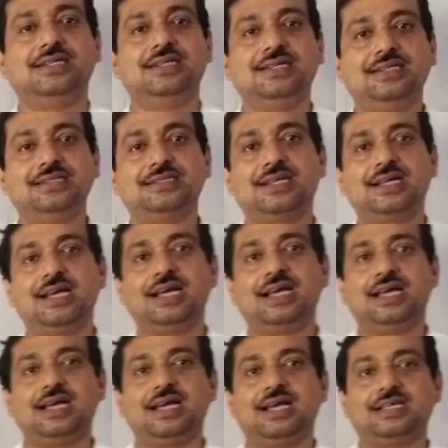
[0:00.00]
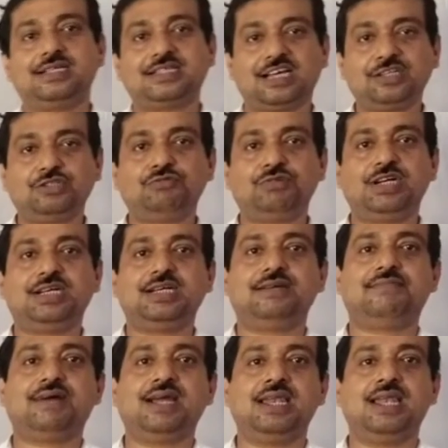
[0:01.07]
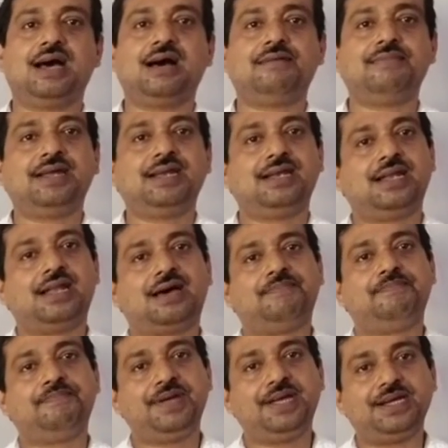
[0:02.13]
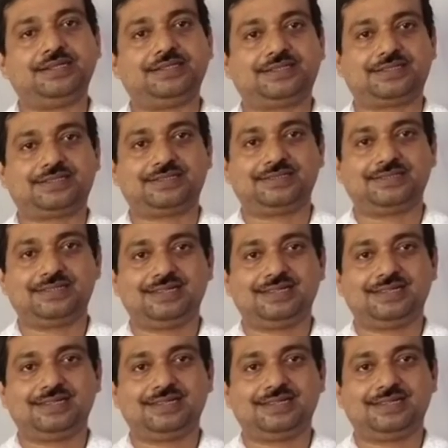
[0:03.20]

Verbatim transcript: is saturated by love and love pairs.